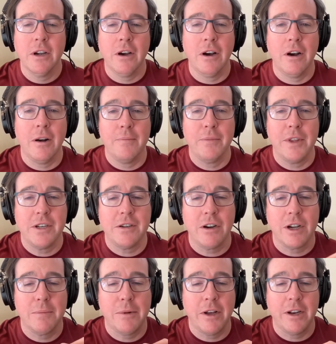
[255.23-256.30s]
um, they
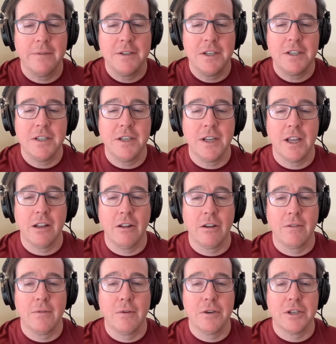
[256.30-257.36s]
talk about FTC and
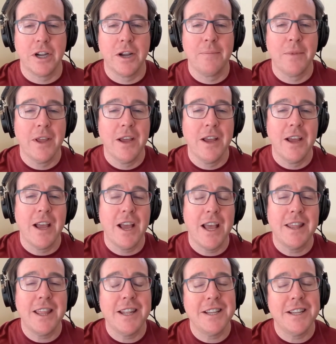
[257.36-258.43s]
Log4j.
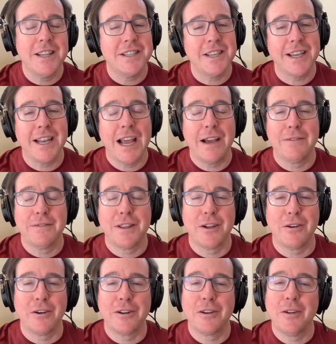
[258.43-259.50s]
And then the second half of that
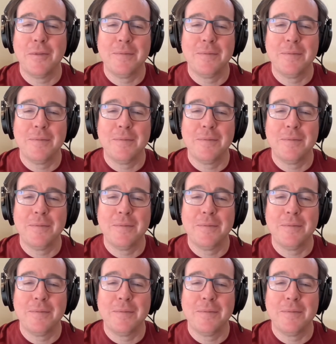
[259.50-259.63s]
article